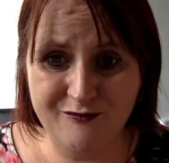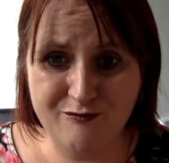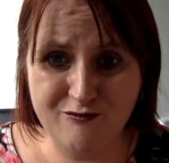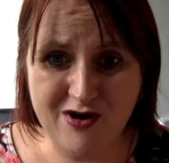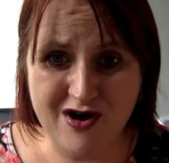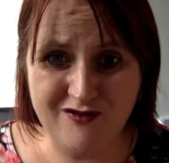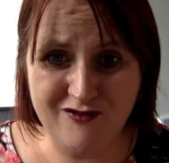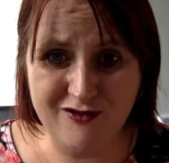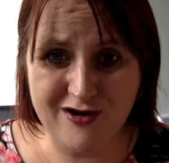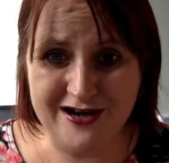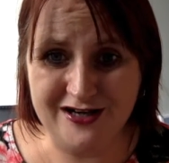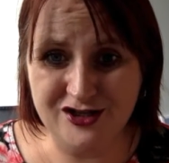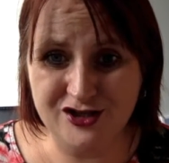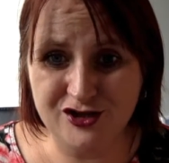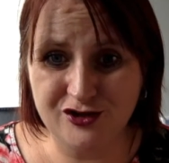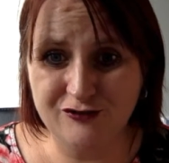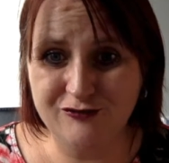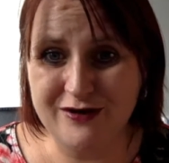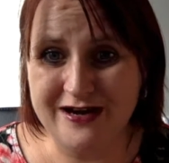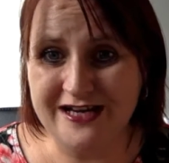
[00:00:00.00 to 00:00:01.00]

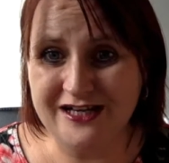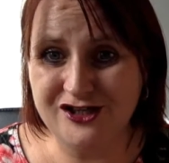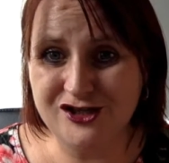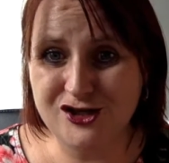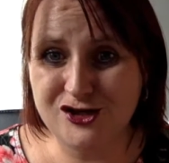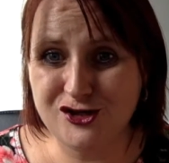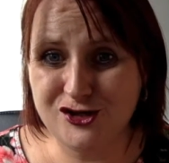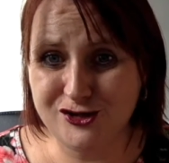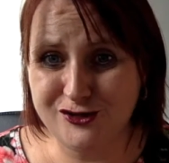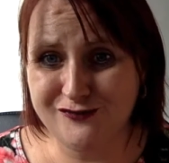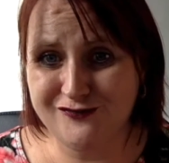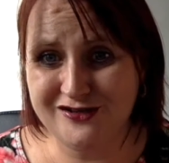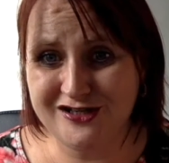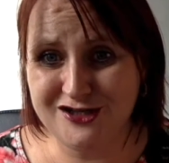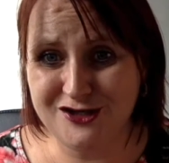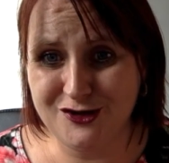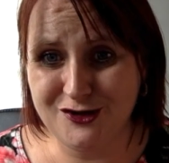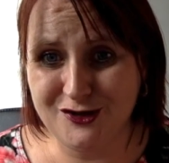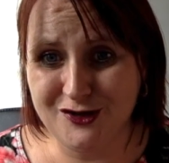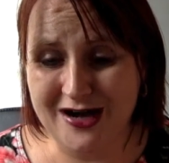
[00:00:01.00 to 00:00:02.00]
preferential reach to
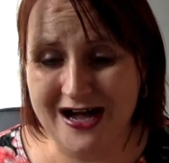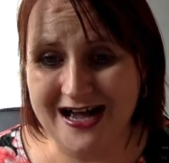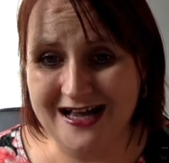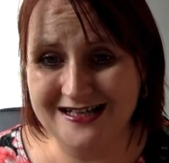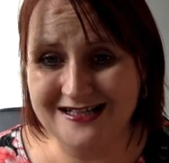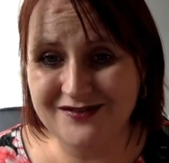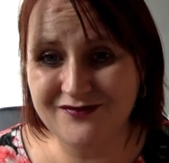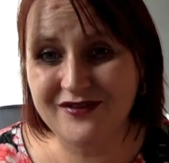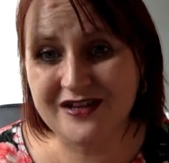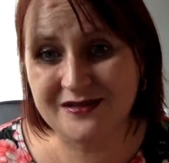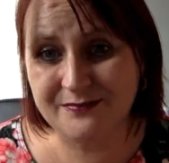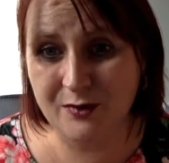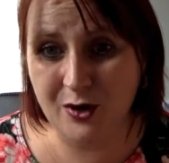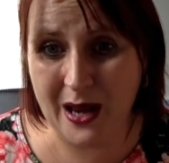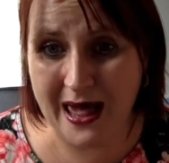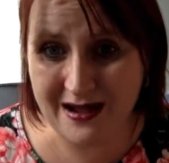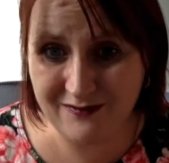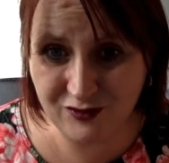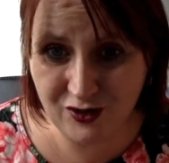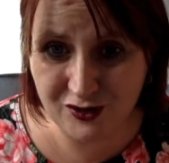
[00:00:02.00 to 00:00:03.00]
video and Facebook
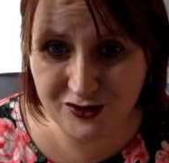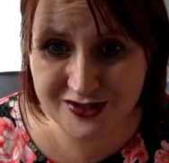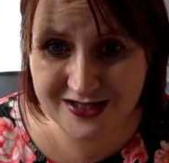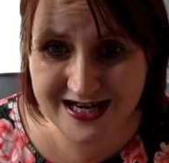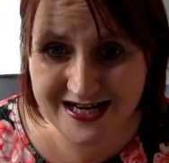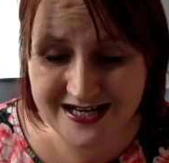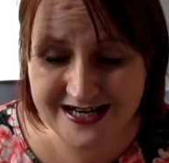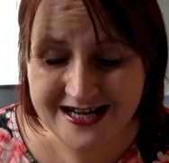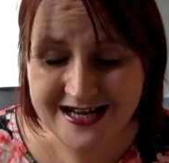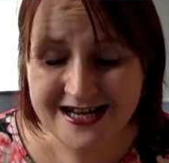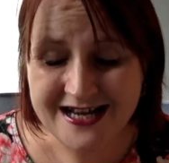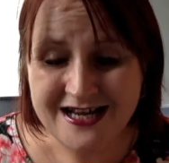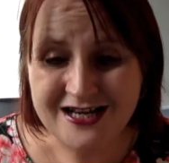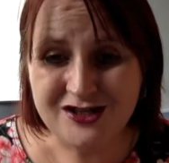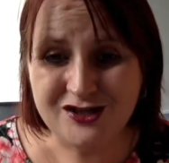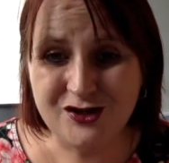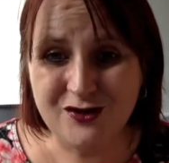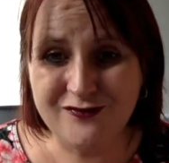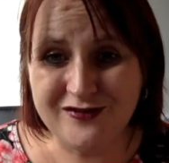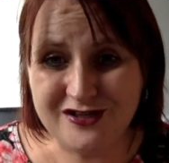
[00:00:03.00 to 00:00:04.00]
Live content.
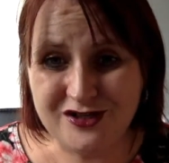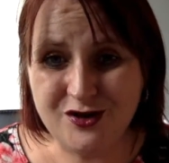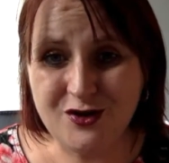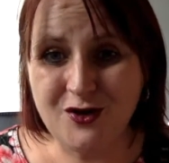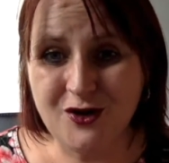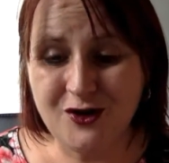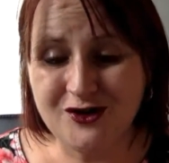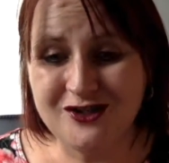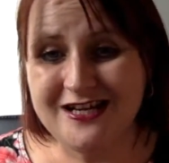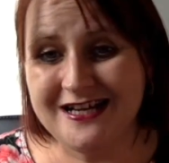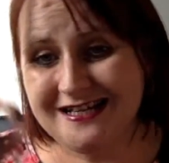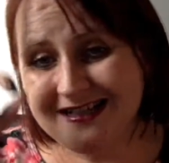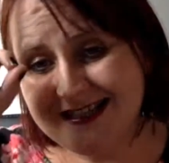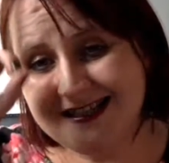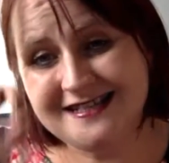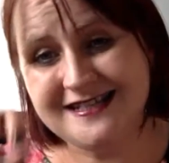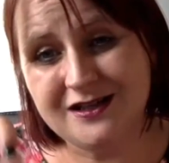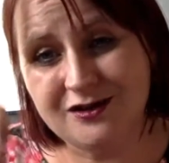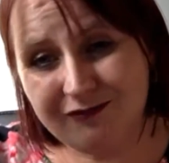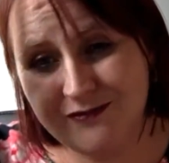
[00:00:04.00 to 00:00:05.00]
So video content
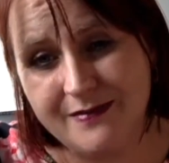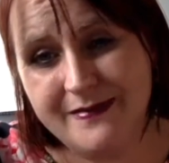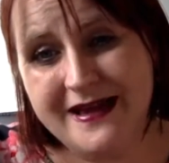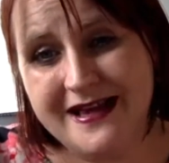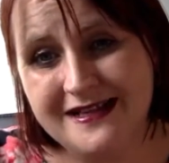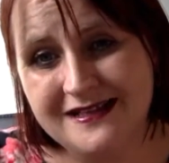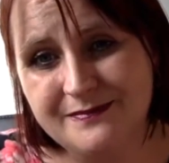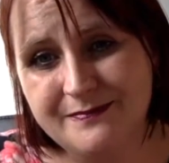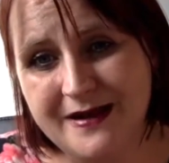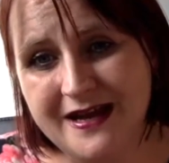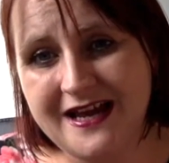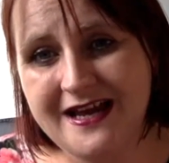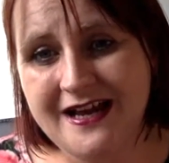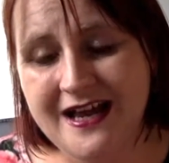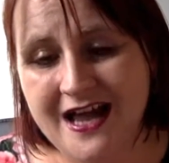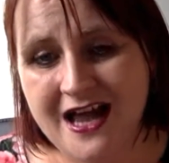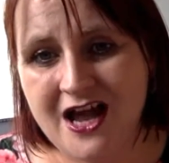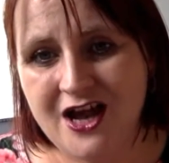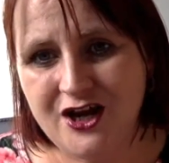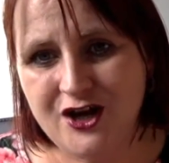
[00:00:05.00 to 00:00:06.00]
still remains being,
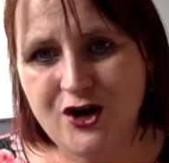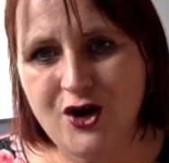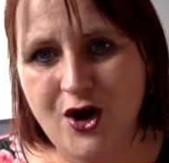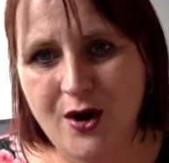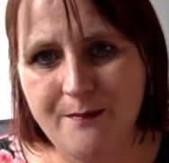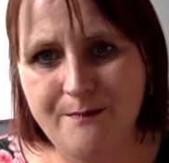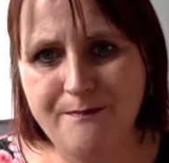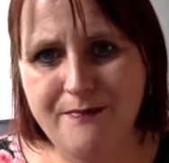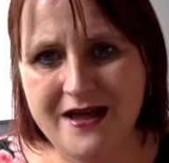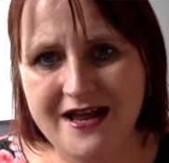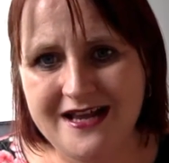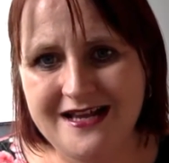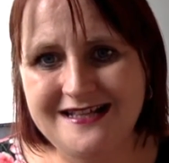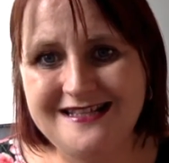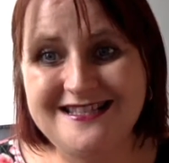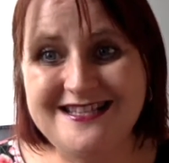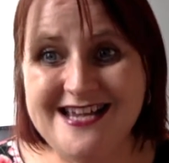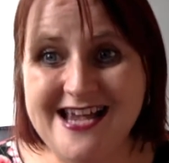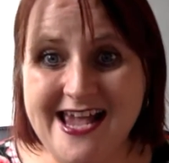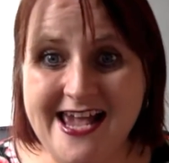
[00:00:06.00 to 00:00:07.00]
you know, a big
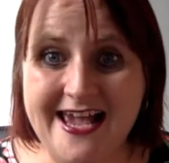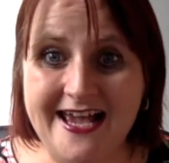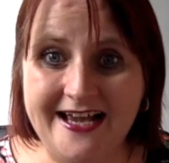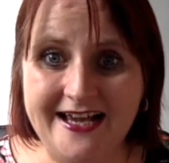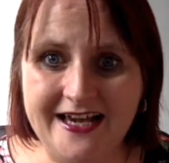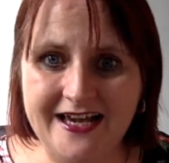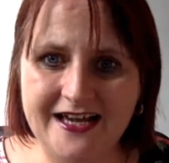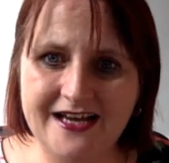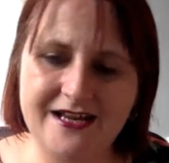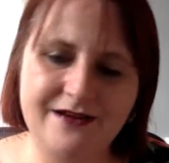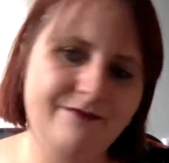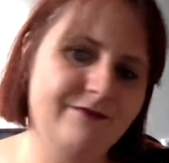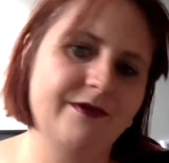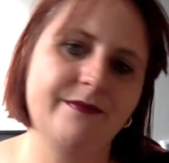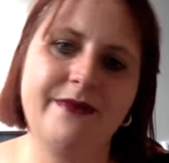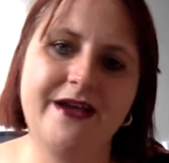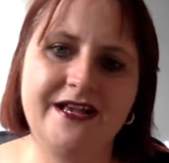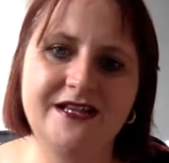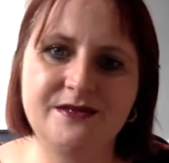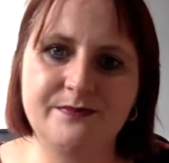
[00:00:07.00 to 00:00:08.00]
tick, and it
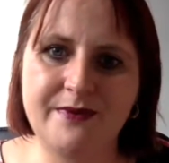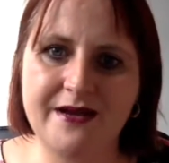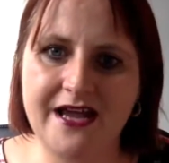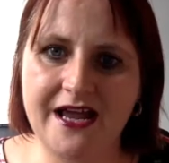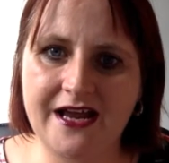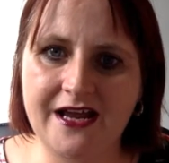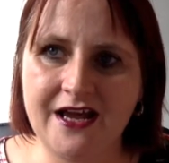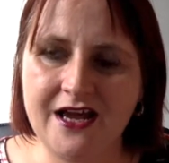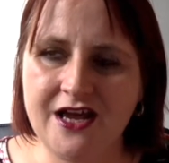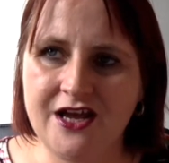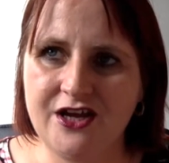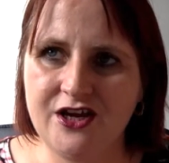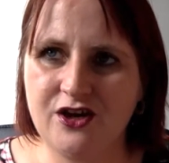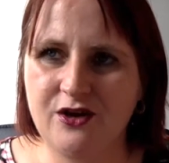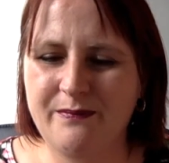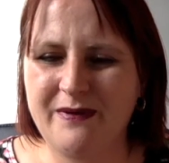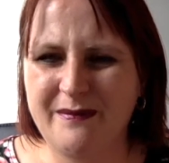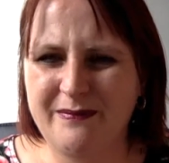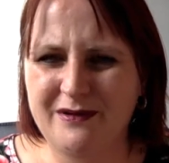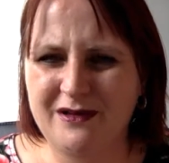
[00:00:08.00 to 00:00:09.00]
remains being, you
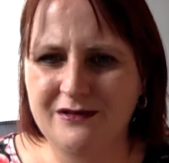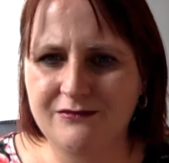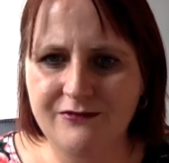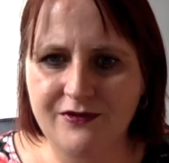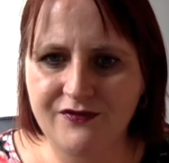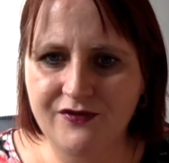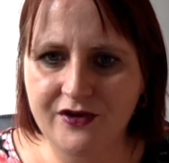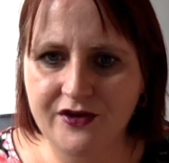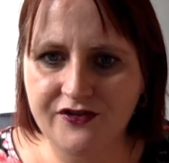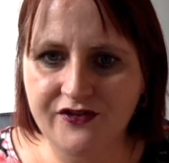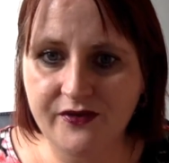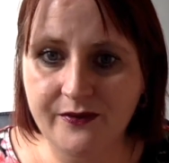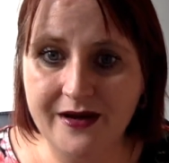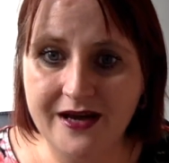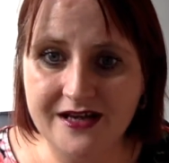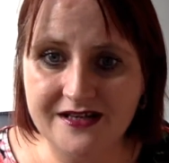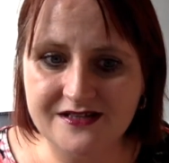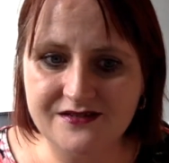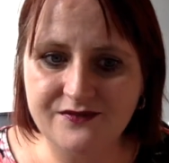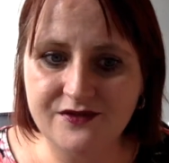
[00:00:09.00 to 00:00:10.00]
know, people will refer to it
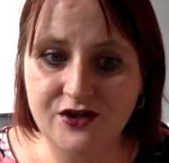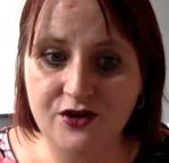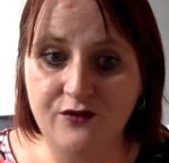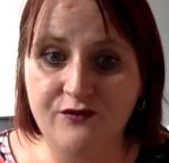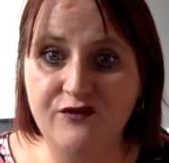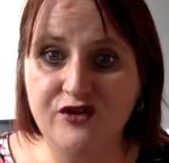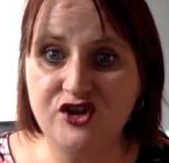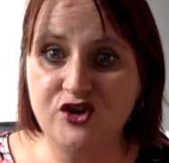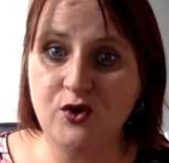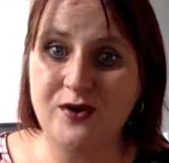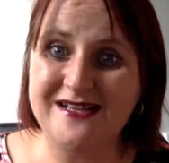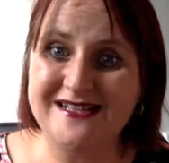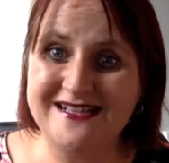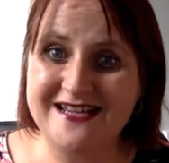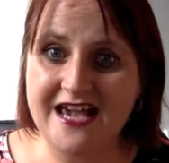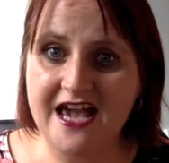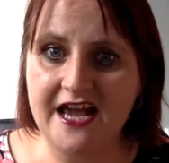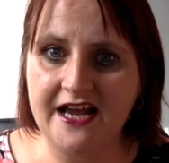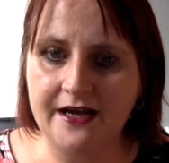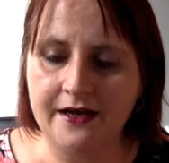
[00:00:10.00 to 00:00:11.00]
as, you know, video is
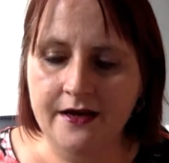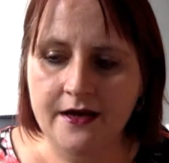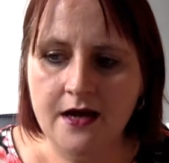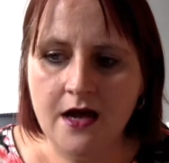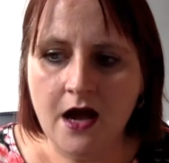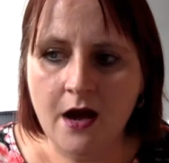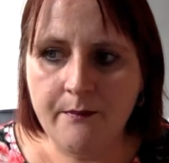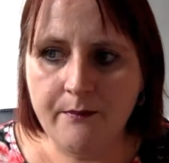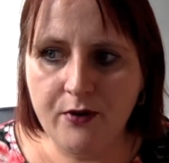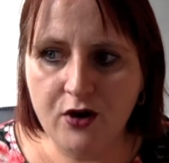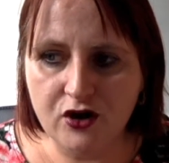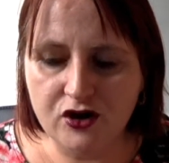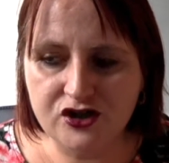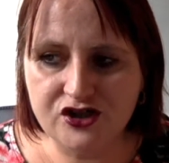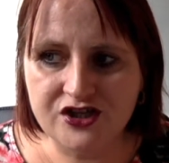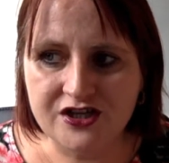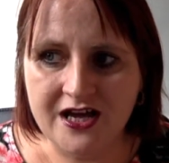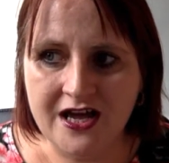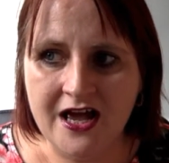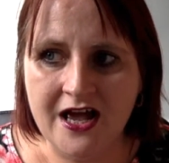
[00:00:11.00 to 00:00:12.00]
king.
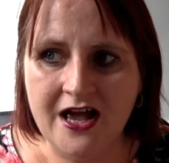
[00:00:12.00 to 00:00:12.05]
But